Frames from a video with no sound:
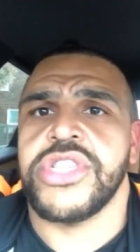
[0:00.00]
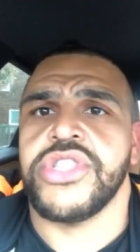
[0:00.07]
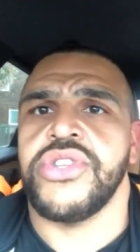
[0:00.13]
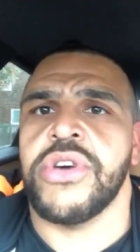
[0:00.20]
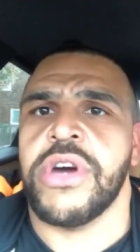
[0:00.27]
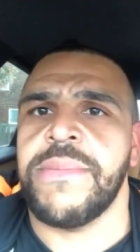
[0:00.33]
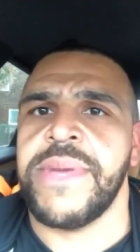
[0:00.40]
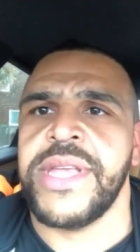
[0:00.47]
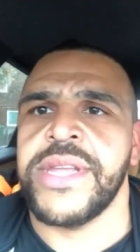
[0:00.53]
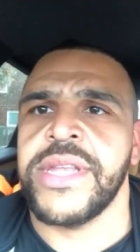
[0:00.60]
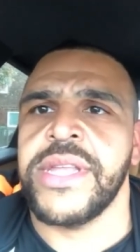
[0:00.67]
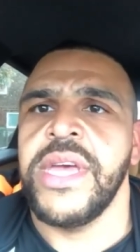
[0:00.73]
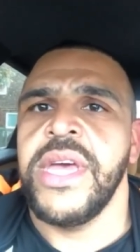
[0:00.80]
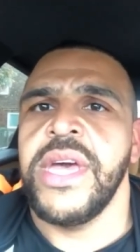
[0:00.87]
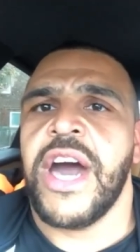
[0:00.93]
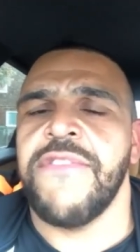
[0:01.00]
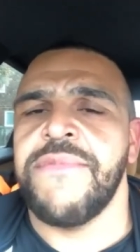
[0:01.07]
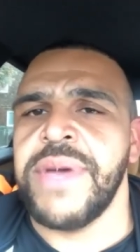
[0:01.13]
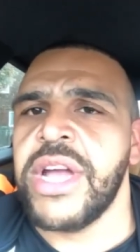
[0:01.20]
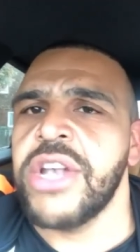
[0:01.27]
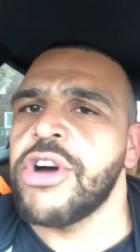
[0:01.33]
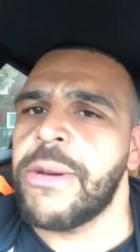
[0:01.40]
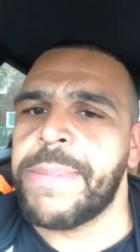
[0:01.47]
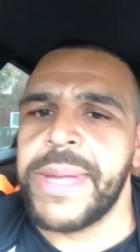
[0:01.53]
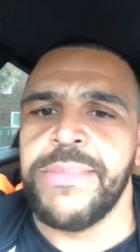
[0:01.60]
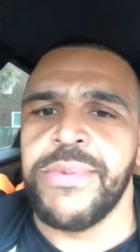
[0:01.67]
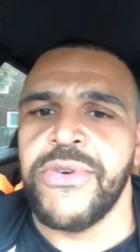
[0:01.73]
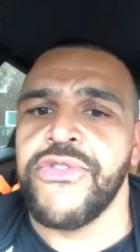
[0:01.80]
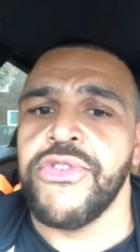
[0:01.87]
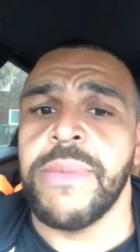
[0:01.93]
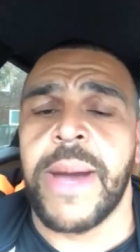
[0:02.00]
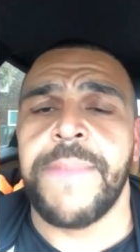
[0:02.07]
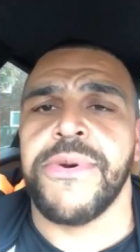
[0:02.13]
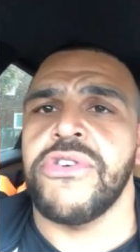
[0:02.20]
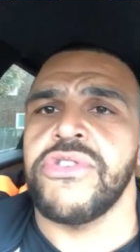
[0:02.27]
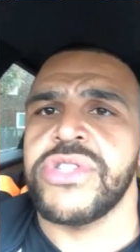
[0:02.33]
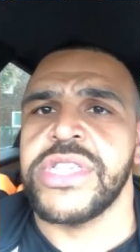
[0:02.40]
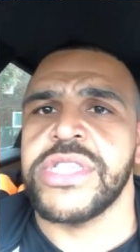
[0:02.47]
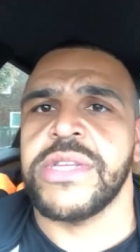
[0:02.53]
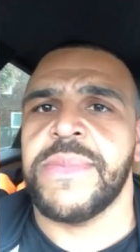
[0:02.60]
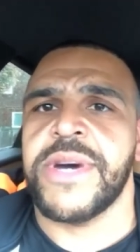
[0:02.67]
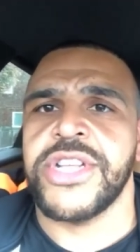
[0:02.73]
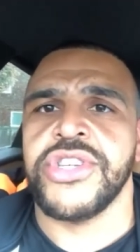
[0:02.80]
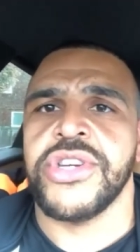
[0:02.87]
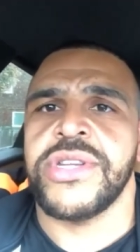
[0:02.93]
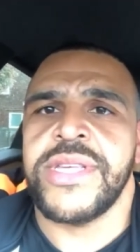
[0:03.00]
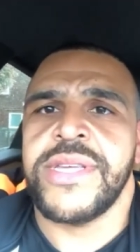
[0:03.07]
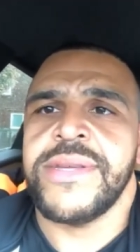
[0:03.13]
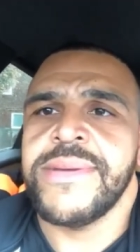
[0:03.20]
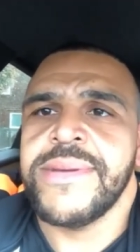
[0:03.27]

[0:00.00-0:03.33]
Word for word: Do you know what I mean? And I've met a lot of people through my process and my journey.